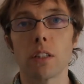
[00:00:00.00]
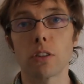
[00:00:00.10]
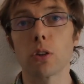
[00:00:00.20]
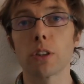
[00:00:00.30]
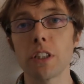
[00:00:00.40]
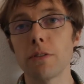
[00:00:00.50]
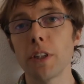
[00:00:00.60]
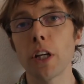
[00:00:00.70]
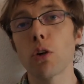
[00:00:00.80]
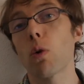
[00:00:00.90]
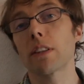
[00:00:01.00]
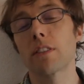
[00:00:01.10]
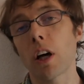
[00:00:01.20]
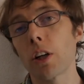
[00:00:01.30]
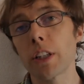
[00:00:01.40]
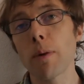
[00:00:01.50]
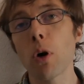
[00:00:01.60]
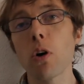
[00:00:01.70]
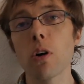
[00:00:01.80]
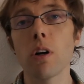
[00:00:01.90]
So this video was not a
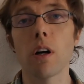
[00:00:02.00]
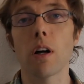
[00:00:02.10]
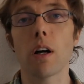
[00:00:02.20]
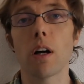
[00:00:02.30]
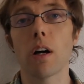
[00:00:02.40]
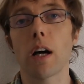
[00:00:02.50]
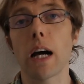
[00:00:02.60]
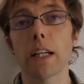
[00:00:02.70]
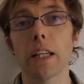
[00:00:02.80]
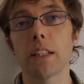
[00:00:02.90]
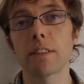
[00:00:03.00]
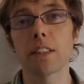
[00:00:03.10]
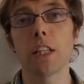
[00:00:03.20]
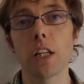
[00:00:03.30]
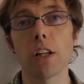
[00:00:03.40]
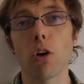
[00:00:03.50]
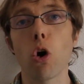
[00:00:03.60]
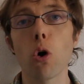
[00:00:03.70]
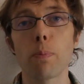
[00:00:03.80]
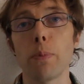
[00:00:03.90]
demo. I still
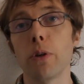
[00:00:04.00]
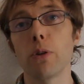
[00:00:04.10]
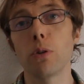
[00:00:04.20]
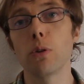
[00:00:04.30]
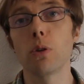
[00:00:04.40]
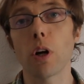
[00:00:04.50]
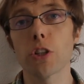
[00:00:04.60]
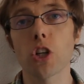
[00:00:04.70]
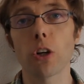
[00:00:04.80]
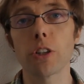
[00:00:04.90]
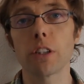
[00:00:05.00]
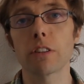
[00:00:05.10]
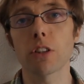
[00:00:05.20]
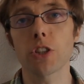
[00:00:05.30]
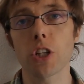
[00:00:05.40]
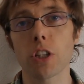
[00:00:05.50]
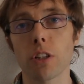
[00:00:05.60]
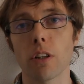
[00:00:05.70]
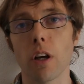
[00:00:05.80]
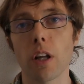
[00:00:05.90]
hope you enjoyed the
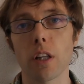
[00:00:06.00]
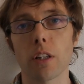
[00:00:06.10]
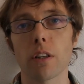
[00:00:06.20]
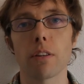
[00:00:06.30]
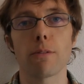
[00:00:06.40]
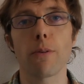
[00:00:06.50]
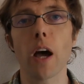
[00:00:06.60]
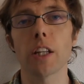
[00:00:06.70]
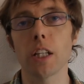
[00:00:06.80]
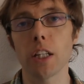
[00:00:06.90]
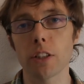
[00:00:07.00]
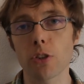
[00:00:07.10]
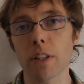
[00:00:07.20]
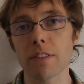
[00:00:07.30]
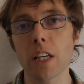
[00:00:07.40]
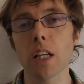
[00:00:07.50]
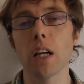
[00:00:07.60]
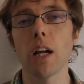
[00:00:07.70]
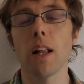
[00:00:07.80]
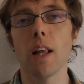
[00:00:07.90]
discussion and find it
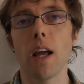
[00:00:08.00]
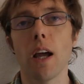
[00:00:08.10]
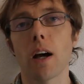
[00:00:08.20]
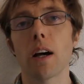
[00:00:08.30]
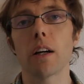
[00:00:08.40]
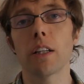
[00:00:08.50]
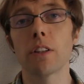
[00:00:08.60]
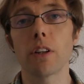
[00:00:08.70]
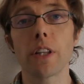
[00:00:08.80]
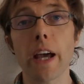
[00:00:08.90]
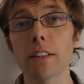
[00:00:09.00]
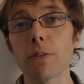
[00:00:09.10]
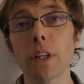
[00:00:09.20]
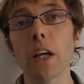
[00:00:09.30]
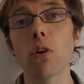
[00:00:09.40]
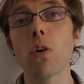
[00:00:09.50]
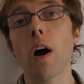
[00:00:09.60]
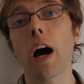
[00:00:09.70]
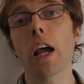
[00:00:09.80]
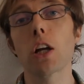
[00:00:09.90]
interesting. In the next video,
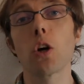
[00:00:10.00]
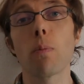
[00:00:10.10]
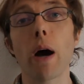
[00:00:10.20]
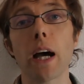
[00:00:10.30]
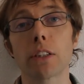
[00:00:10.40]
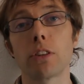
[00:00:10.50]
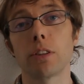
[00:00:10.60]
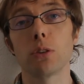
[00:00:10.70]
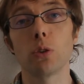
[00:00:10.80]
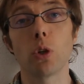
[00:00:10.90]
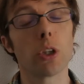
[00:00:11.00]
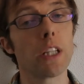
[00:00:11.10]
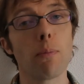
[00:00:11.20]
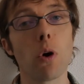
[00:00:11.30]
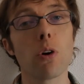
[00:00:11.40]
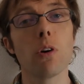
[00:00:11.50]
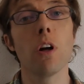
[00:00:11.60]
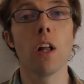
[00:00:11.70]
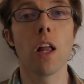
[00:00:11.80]
I'll go back to a demo,